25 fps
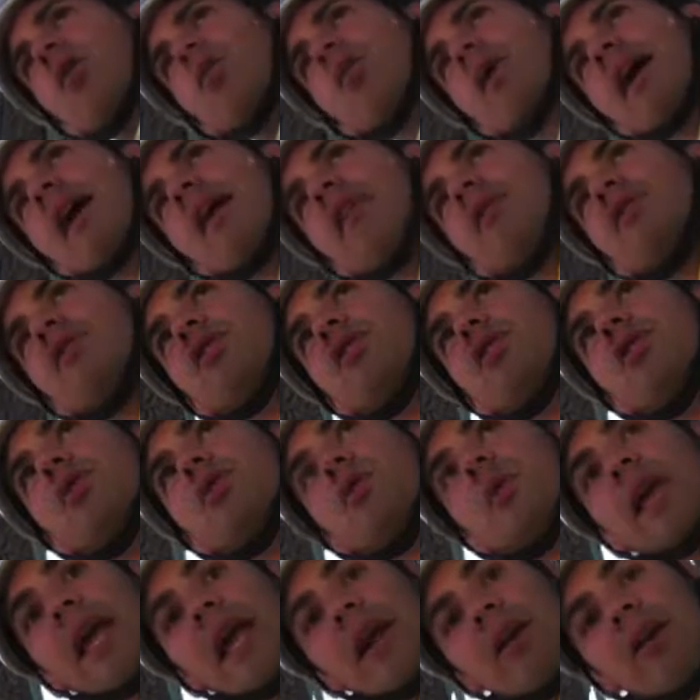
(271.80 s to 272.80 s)
we have
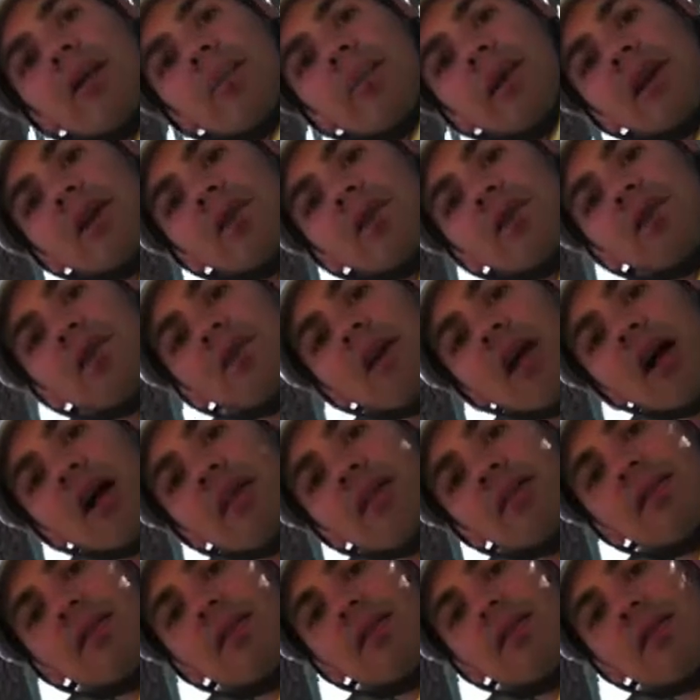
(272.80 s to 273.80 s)
2 carabiner
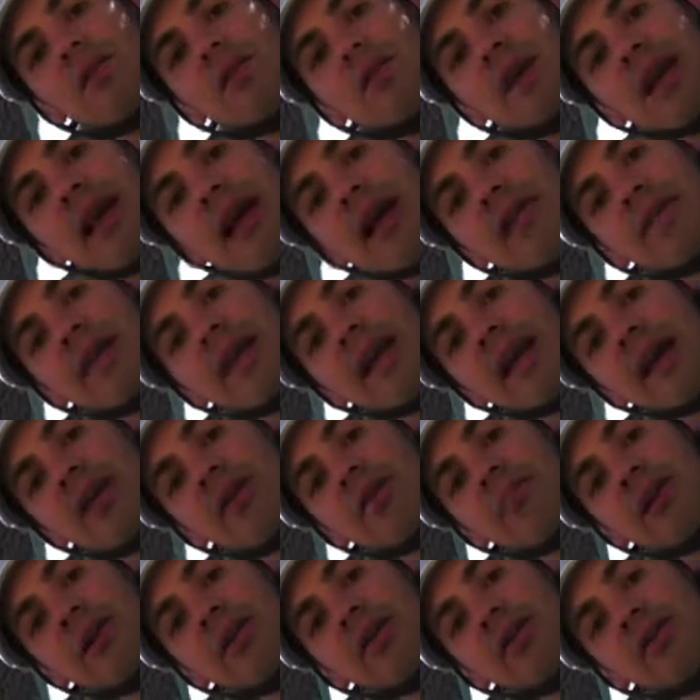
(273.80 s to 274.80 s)
slots, so you can have a
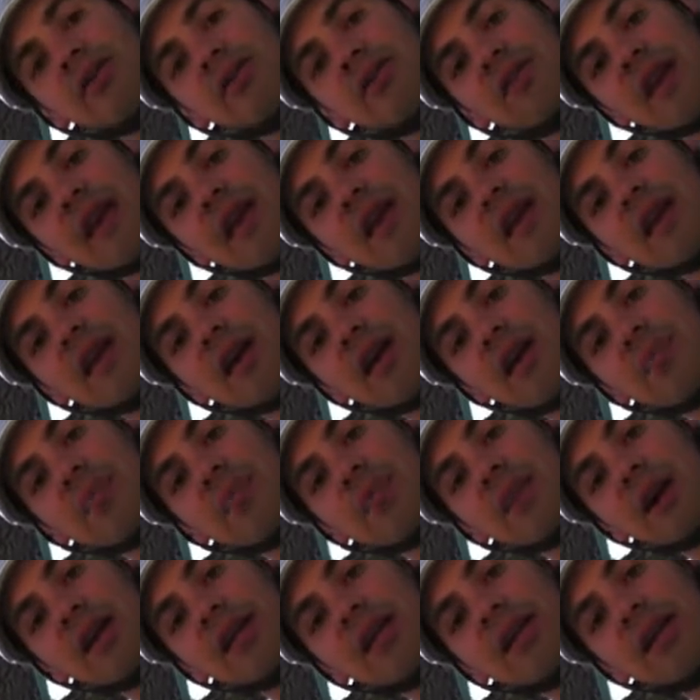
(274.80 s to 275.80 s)
carabiner standing up
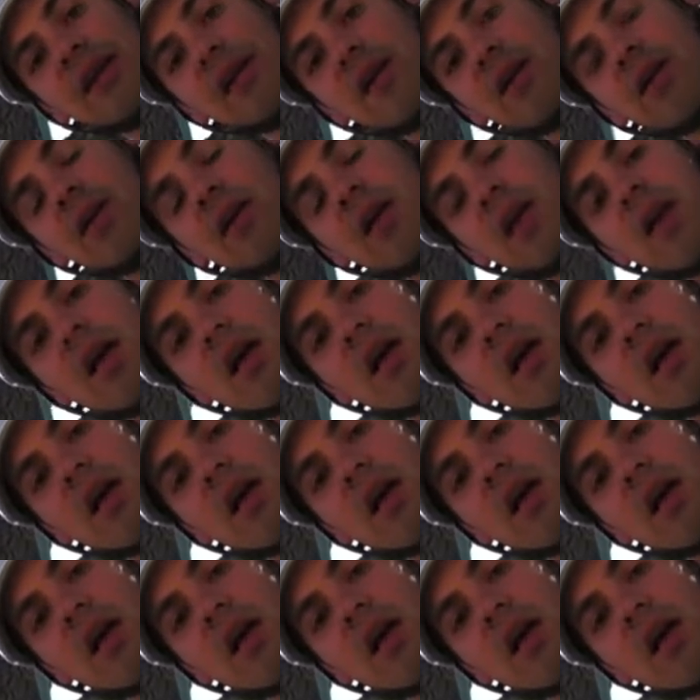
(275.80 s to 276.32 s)
right there